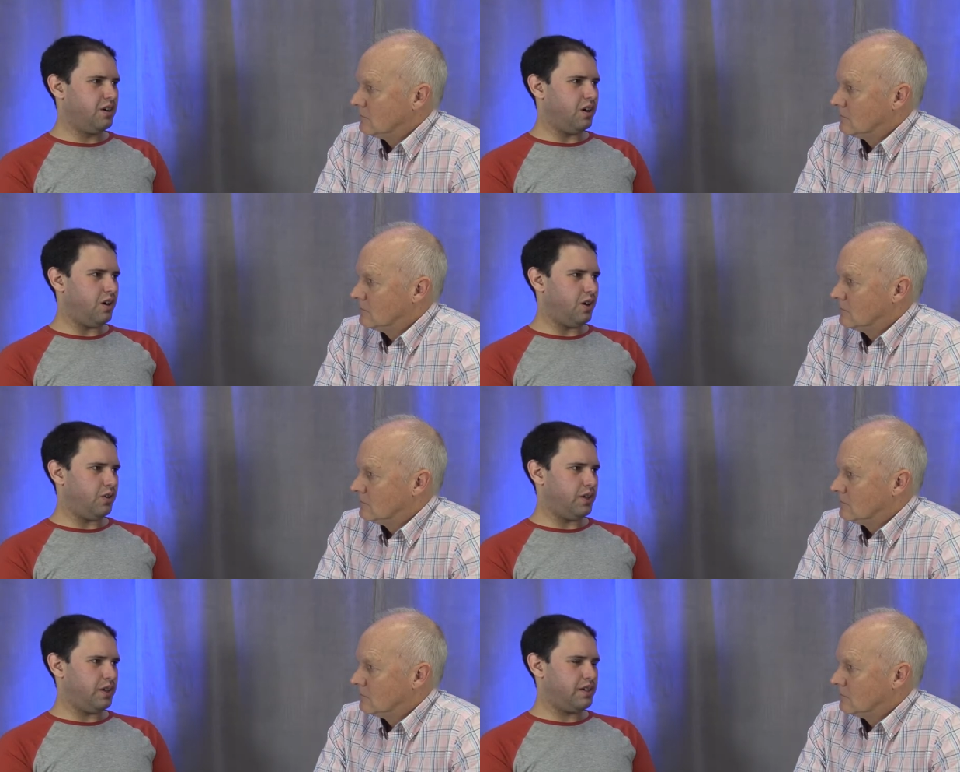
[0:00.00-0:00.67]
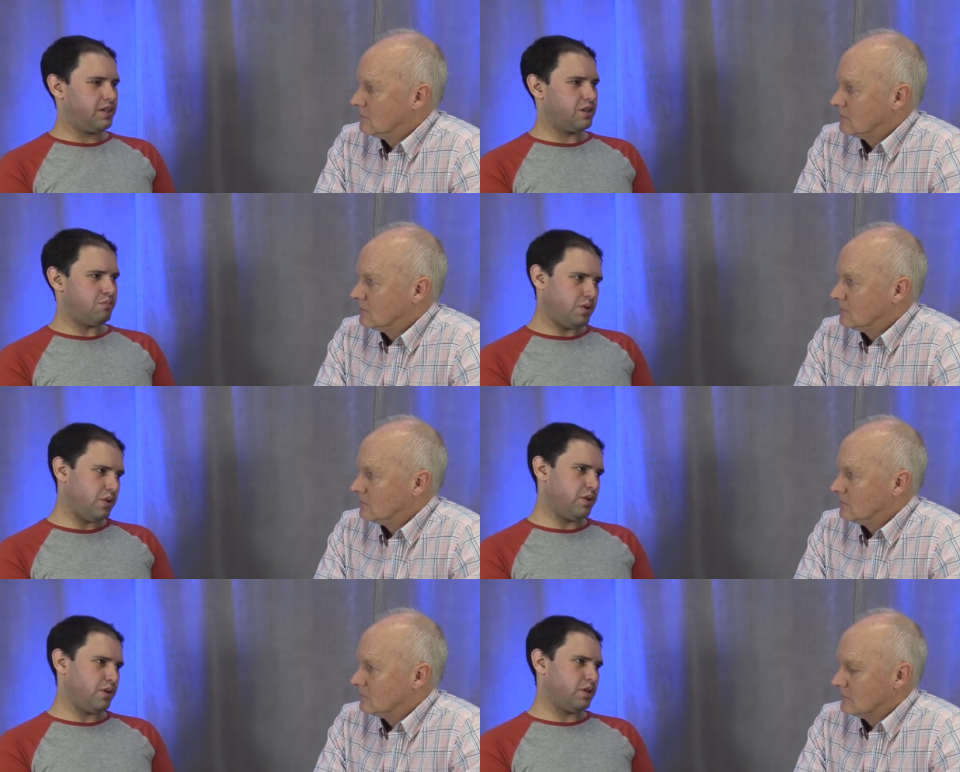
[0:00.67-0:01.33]
Speaker 1: all that
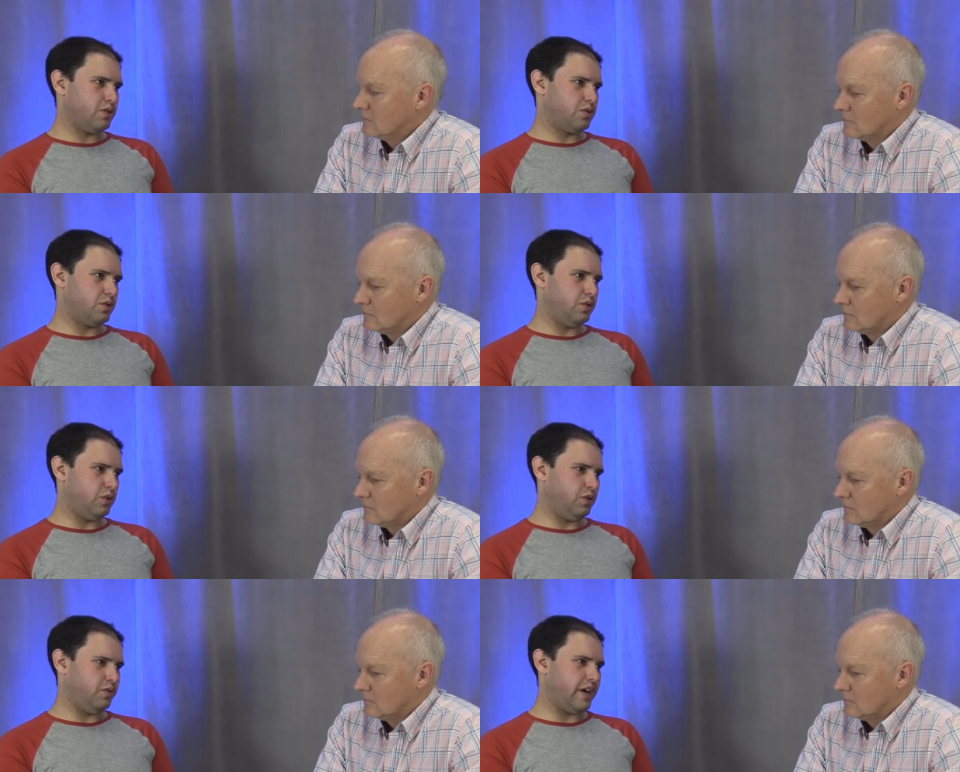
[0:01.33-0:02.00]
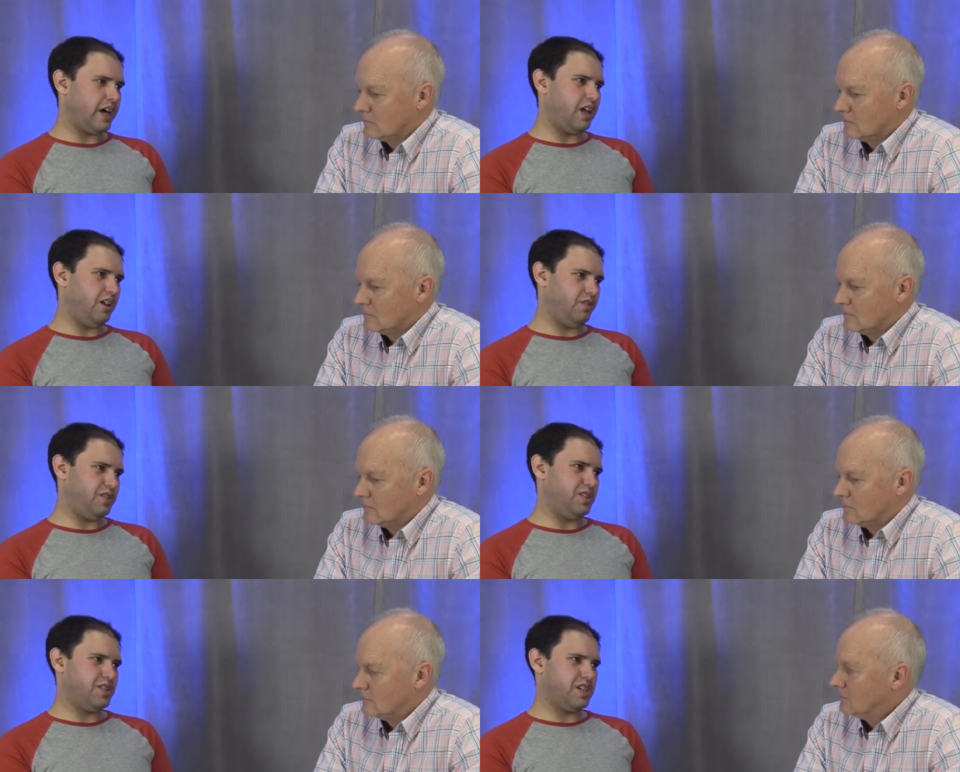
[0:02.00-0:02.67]
computer controlled valves
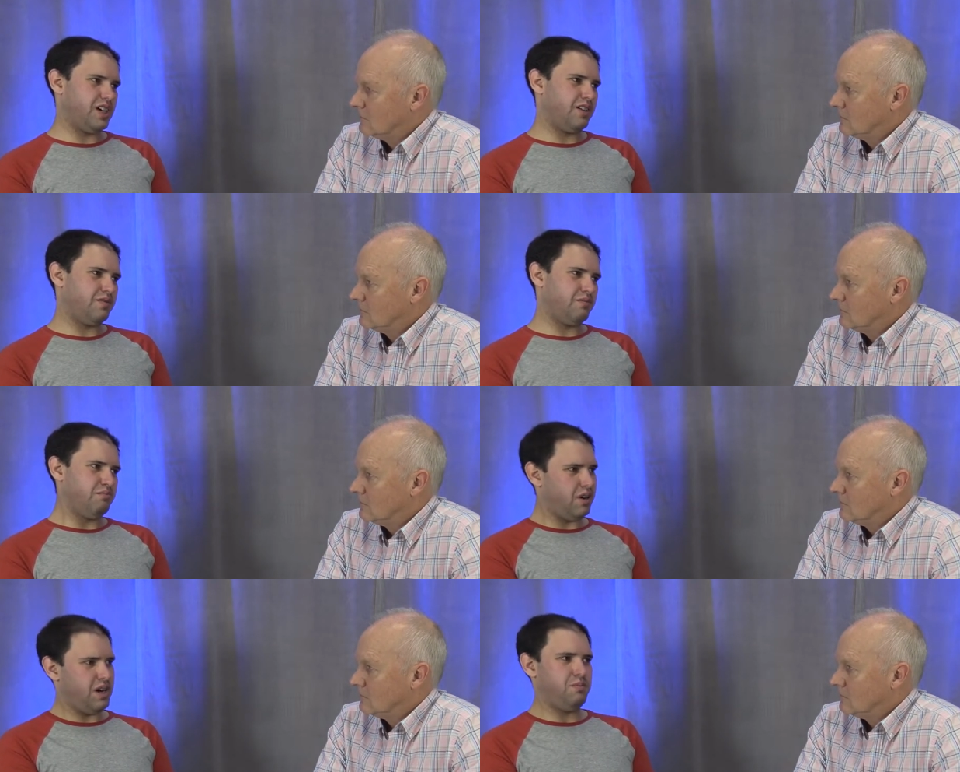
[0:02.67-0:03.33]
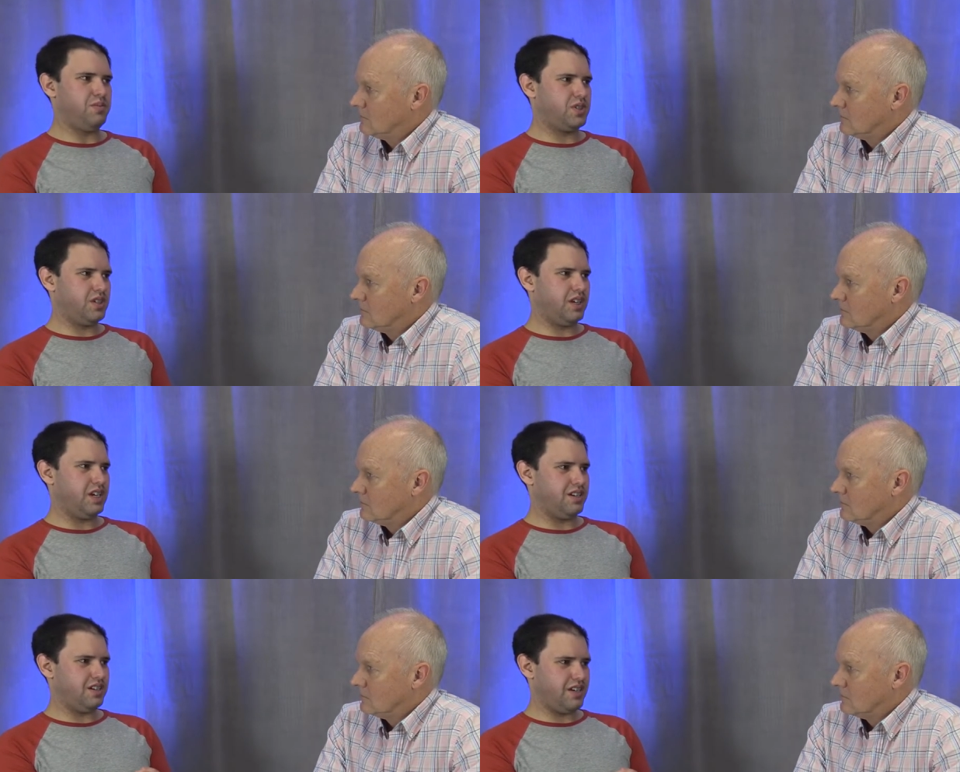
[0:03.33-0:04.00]
and stuff and pumps to
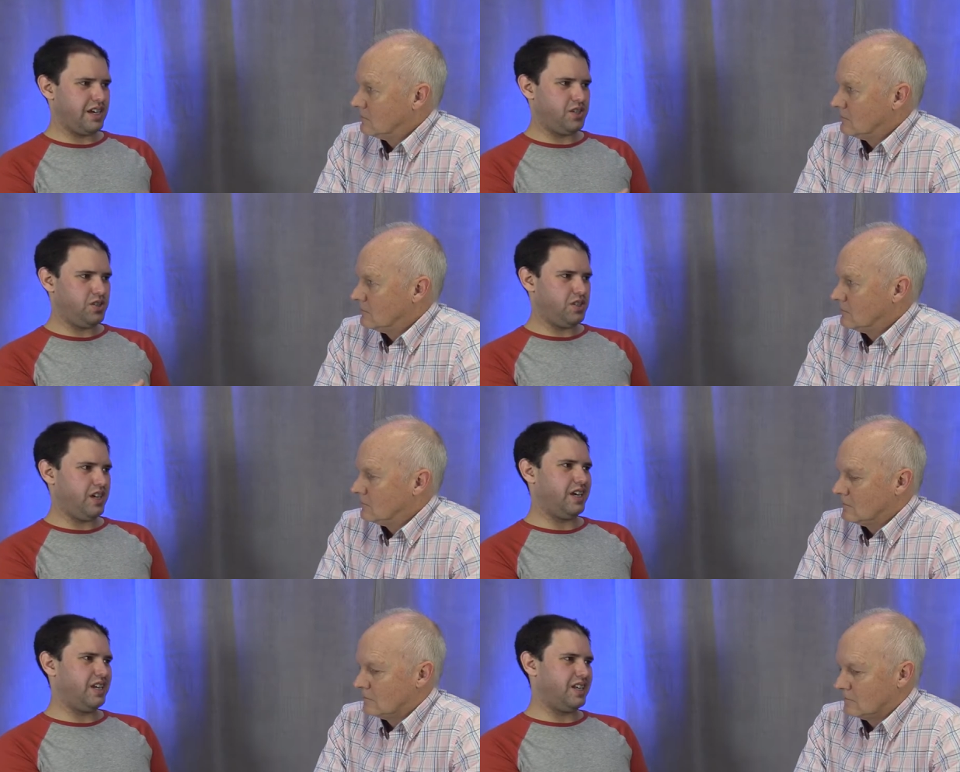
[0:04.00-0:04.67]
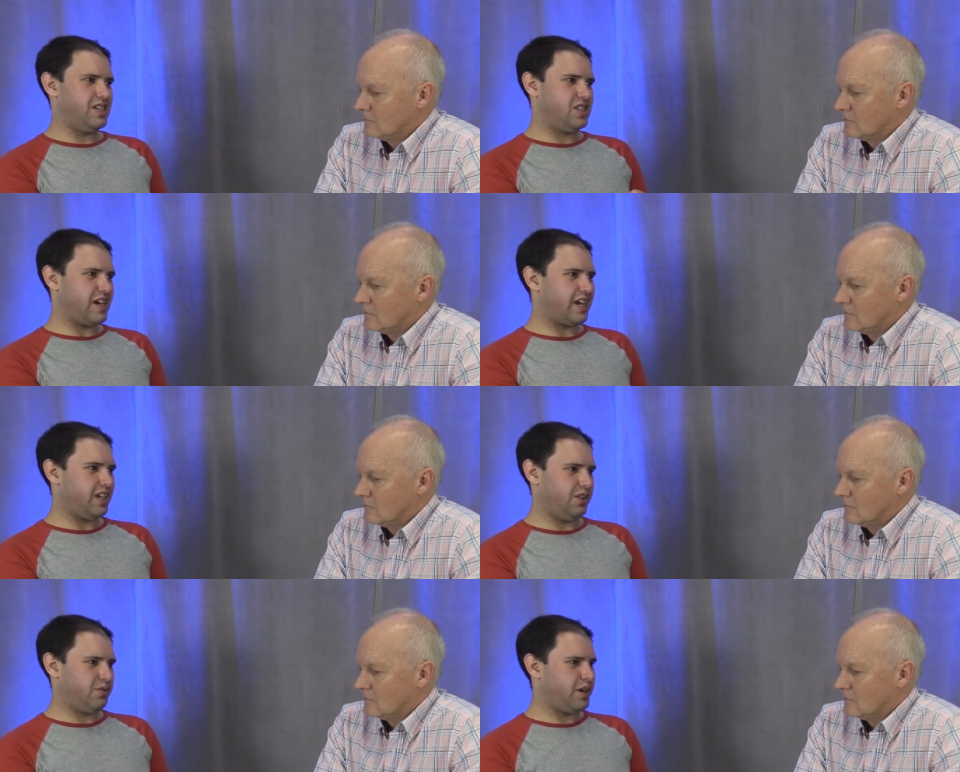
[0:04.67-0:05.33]
get as you say get
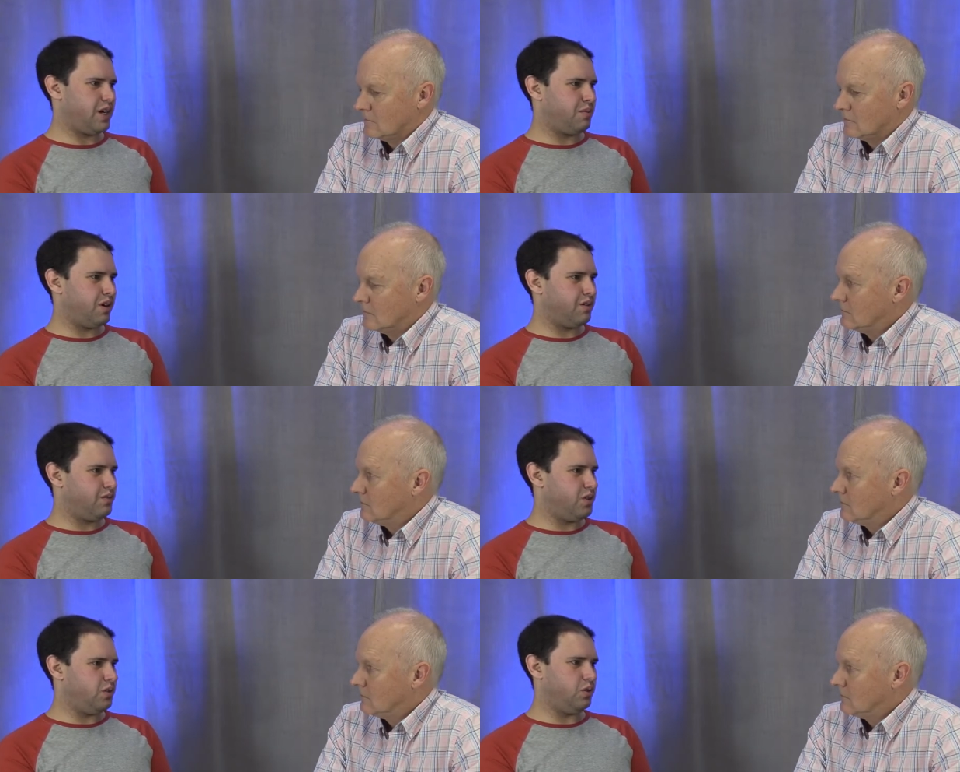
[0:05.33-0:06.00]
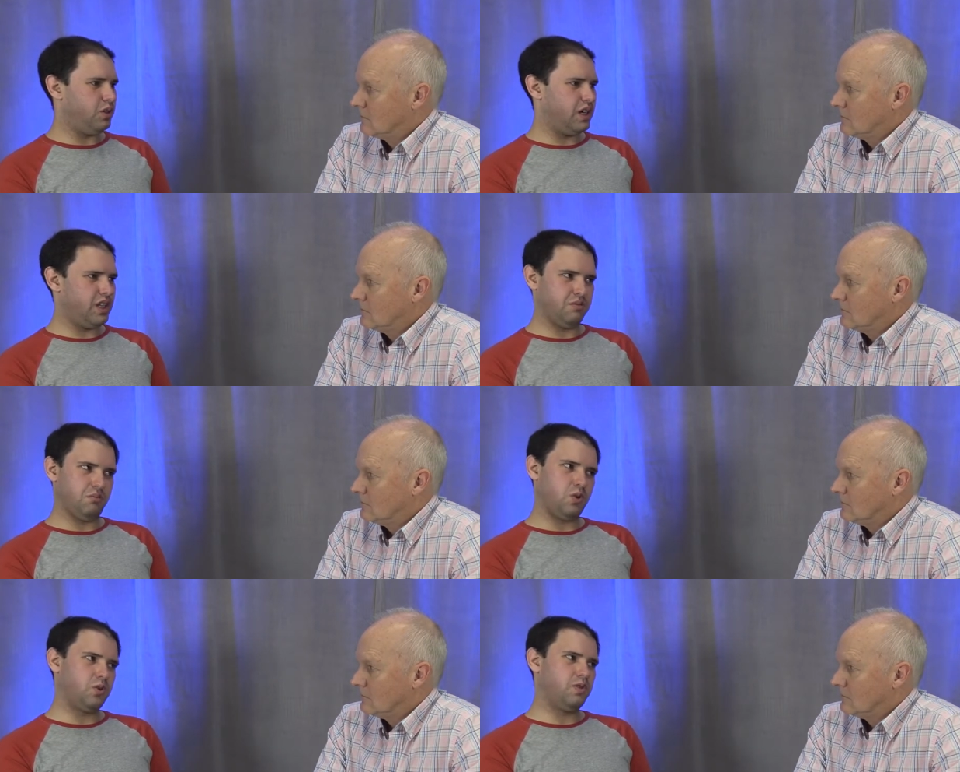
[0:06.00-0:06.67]
exactly the right amount of fuel and get the
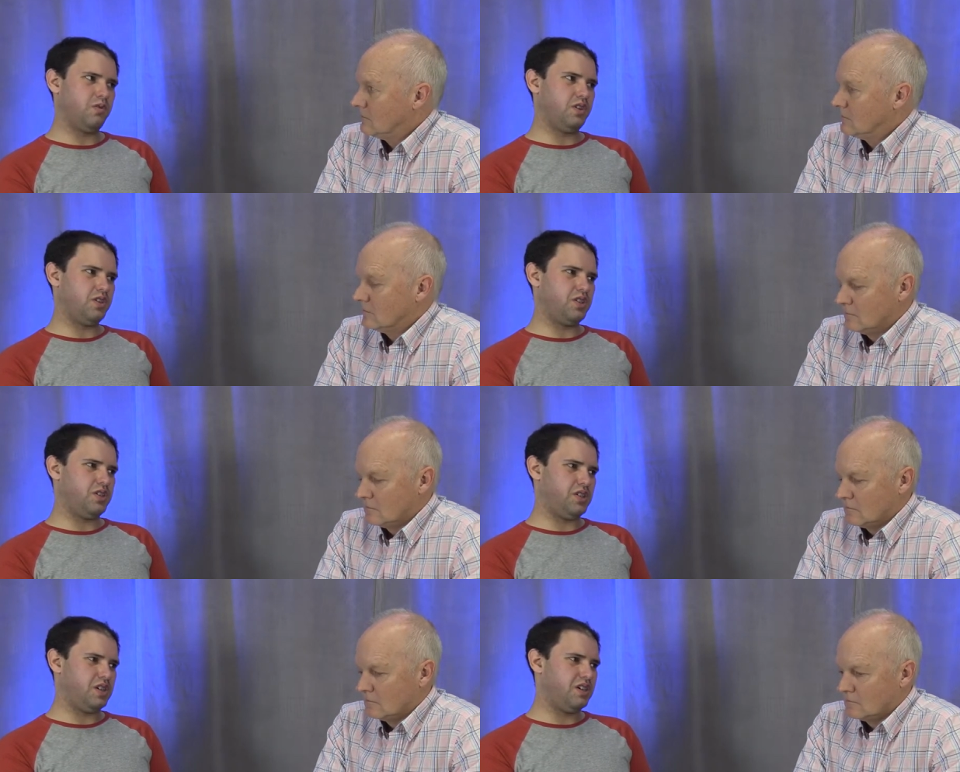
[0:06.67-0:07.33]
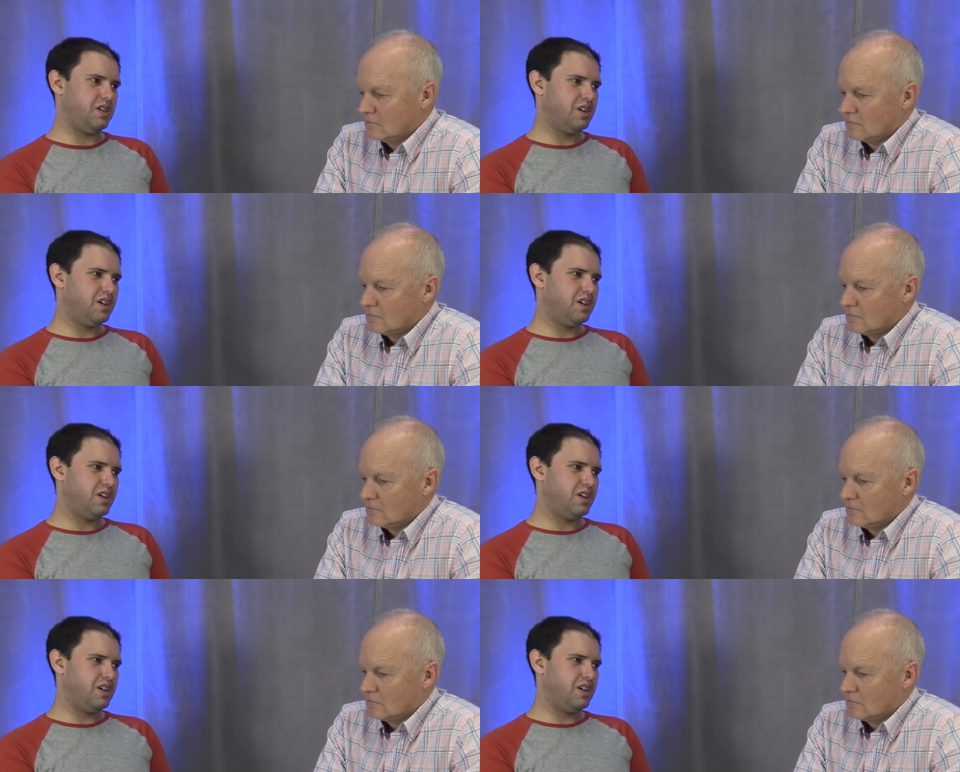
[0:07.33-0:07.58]
most efficiency